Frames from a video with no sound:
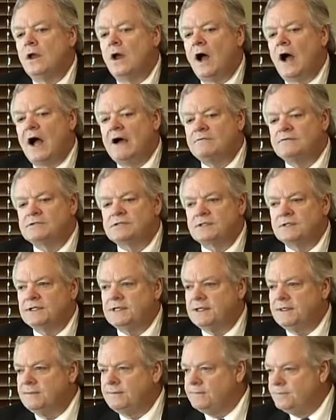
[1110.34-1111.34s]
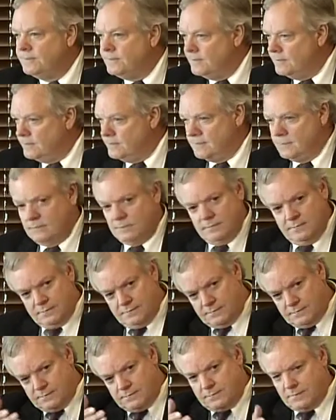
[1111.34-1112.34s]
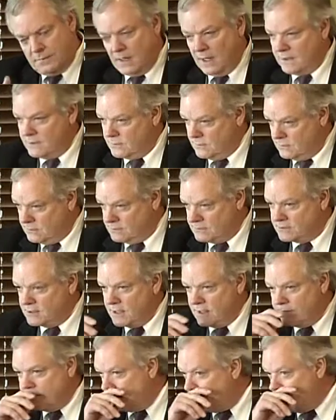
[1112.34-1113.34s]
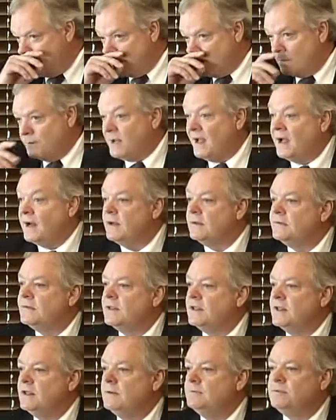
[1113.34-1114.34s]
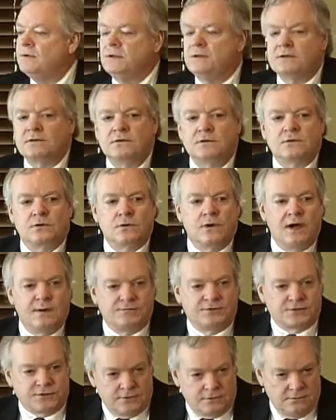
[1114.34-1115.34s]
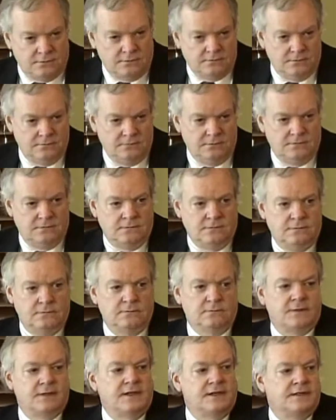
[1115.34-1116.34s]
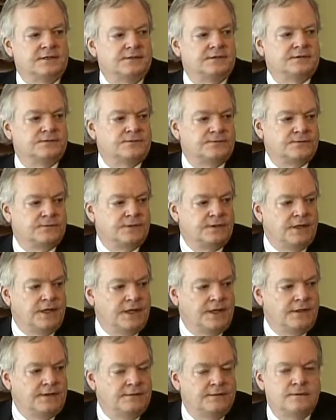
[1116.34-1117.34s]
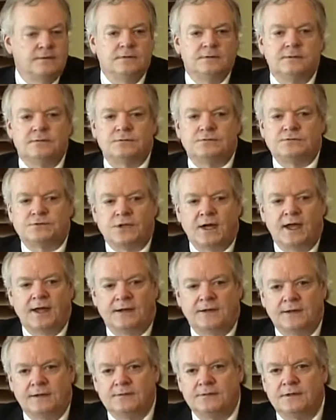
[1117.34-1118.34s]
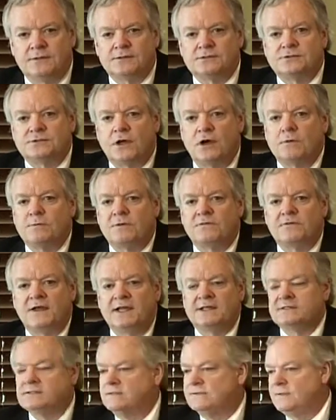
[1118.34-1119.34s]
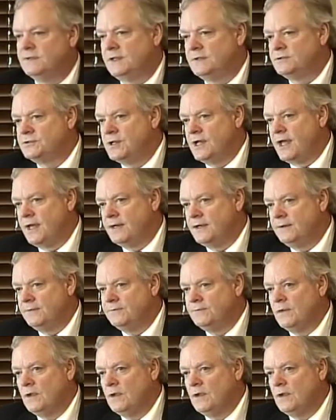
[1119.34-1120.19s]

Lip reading: Obviously, Michael and Stephen know about the political corruption that is in China, that is so pervasive in China.